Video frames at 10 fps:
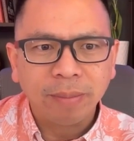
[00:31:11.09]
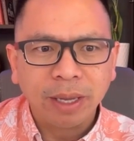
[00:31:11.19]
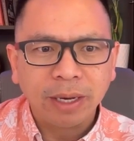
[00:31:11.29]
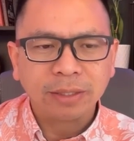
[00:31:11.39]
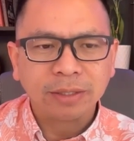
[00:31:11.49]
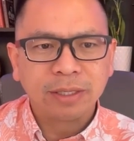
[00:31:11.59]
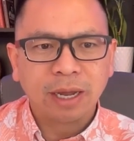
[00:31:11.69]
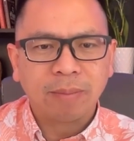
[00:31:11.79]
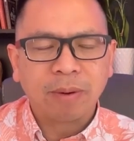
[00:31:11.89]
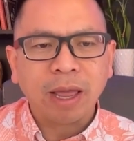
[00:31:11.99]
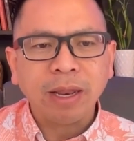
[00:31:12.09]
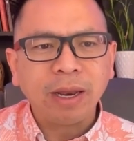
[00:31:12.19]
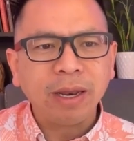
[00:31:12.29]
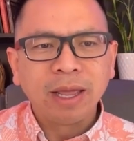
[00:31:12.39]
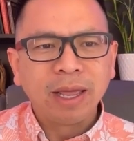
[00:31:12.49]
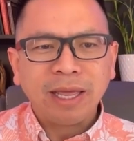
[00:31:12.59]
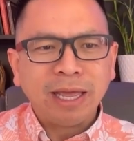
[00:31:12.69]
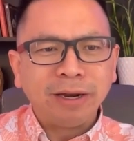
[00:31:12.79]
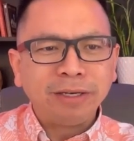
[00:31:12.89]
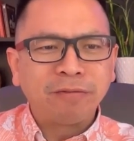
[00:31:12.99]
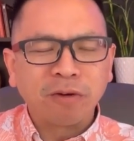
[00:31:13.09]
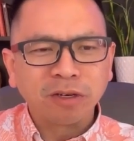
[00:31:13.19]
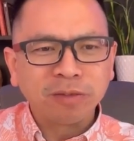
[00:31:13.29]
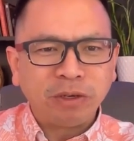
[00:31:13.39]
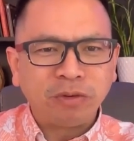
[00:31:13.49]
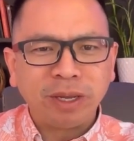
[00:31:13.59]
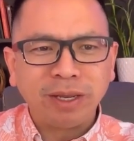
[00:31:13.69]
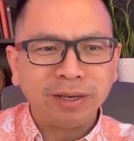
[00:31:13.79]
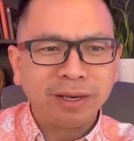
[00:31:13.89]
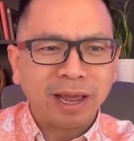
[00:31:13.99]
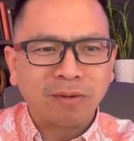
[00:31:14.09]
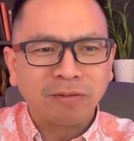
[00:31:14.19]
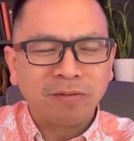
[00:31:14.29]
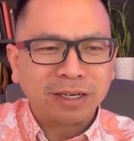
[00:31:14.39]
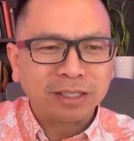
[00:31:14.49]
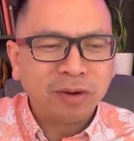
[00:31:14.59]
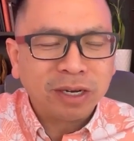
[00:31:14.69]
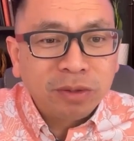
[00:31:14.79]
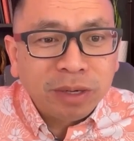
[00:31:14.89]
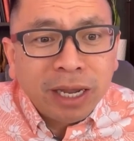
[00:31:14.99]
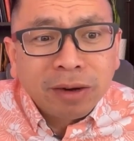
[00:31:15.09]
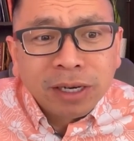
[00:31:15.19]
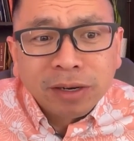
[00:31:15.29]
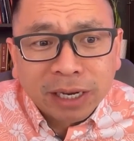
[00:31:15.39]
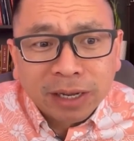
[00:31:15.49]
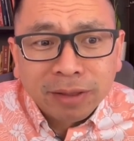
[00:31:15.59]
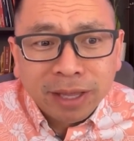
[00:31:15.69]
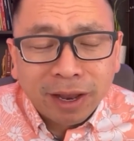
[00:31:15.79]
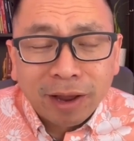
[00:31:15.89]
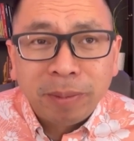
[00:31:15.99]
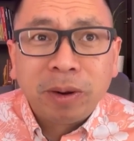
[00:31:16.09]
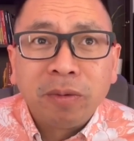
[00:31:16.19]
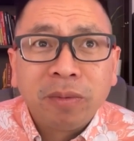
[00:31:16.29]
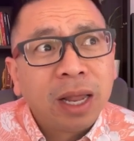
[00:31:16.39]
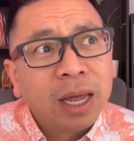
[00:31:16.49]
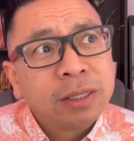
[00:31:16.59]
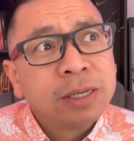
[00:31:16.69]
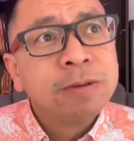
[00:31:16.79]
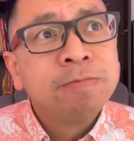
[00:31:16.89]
I mean, that's not a problem. And then it differs between Equifax, TransUnion. Here's the other thing a lot of people don't realize.